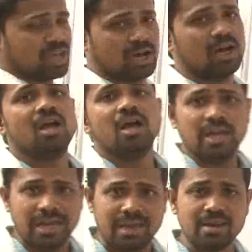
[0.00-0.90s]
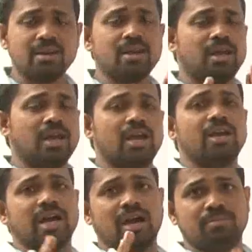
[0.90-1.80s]
Now in
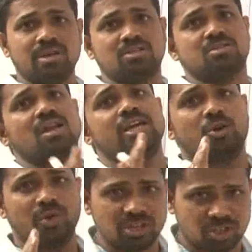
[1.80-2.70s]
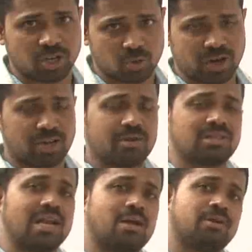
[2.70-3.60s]
a dimensional equation, whatever
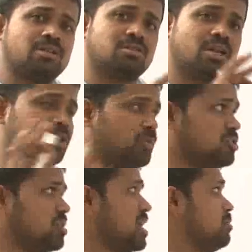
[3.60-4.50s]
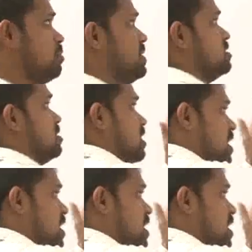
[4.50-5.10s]
the dimensional equation I have to mention